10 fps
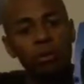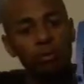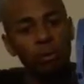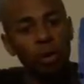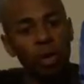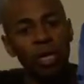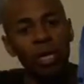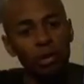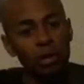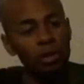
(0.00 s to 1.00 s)
avoid,
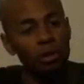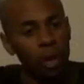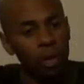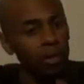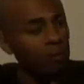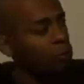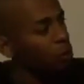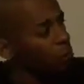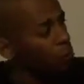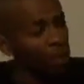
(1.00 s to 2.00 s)
and you're trying to
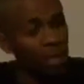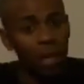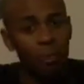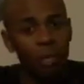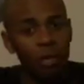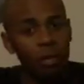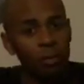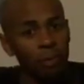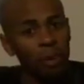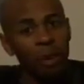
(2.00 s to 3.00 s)
avoid, being up here,
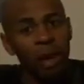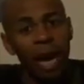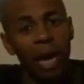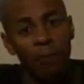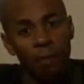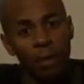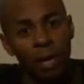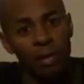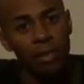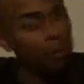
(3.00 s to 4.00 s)

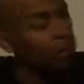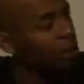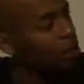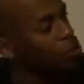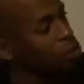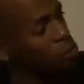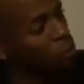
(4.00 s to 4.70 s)
hyperglycemia, too